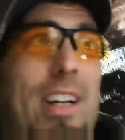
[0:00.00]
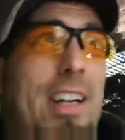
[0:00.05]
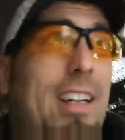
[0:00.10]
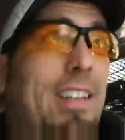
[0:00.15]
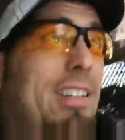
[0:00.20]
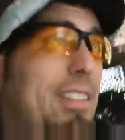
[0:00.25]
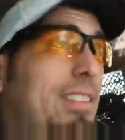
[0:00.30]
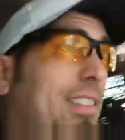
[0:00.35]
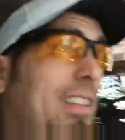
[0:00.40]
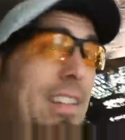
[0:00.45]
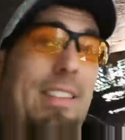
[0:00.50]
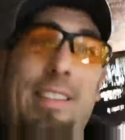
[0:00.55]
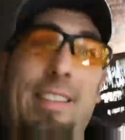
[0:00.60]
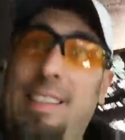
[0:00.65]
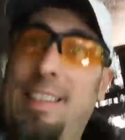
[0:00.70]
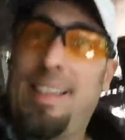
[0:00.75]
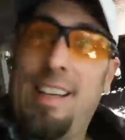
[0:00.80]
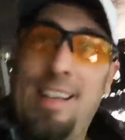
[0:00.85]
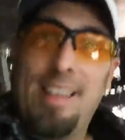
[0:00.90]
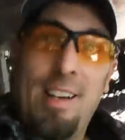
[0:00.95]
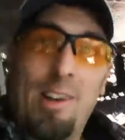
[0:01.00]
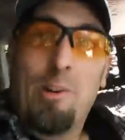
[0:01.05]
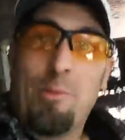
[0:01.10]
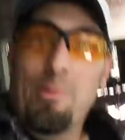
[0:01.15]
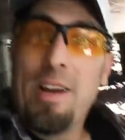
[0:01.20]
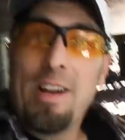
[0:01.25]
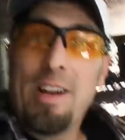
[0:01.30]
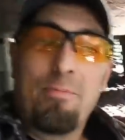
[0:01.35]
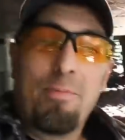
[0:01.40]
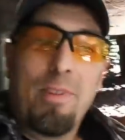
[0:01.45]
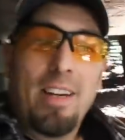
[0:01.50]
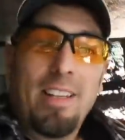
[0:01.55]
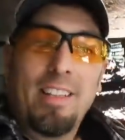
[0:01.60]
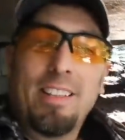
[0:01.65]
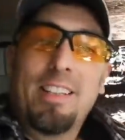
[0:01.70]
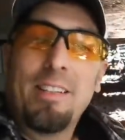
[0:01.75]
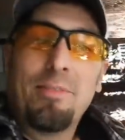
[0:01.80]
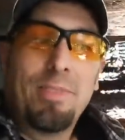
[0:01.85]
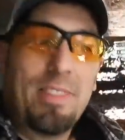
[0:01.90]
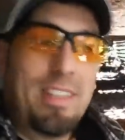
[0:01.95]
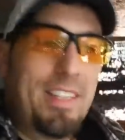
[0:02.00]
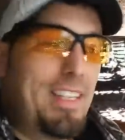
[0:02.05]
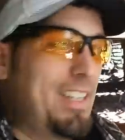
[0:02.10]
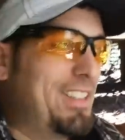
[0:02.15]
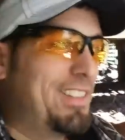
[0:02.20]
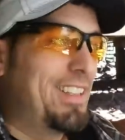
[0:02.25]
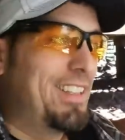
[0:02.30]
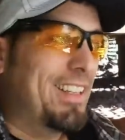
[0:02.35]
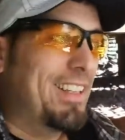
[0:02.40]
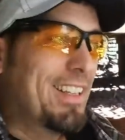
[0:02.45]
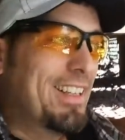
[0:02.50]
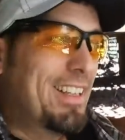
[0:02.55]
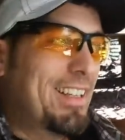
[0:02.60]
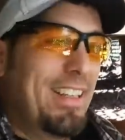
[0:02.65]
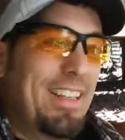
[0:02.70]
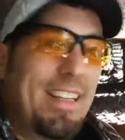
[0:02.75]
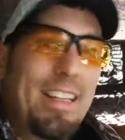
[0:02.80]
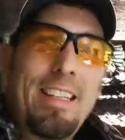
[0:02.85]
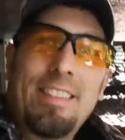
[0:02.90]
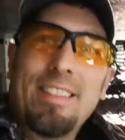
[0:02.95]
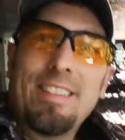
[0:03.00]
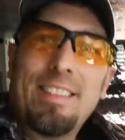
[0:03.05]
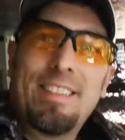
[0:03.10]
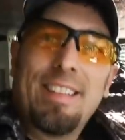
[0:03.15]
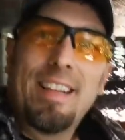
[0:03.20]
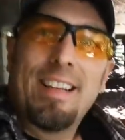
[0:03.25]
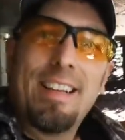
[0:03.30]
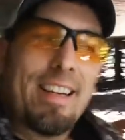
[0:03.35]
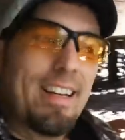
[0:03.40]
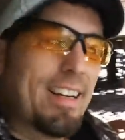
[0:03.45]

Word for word: uh, it, it all went up relatively easy. Ethan said,